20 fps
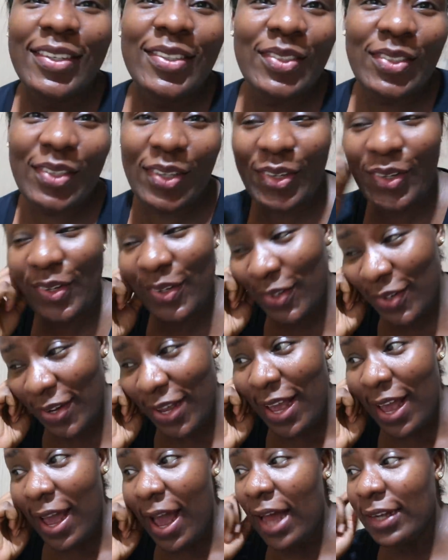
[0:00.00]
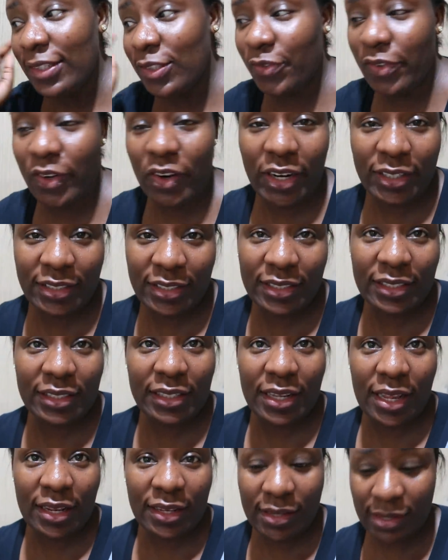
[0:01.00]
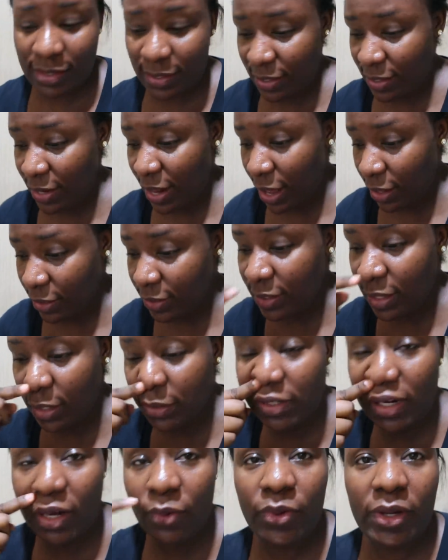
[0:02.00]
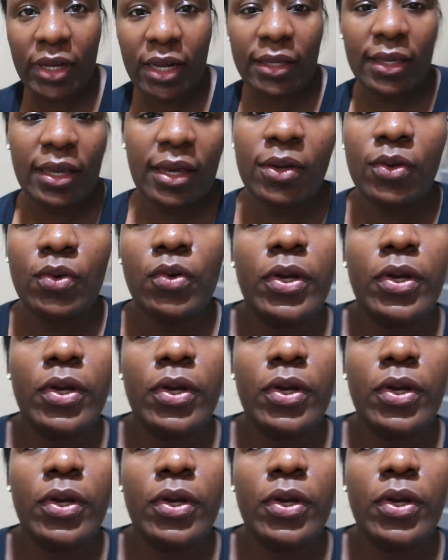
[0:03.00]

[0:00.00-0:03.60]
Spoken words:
So I need to figure this thing out now so that we can get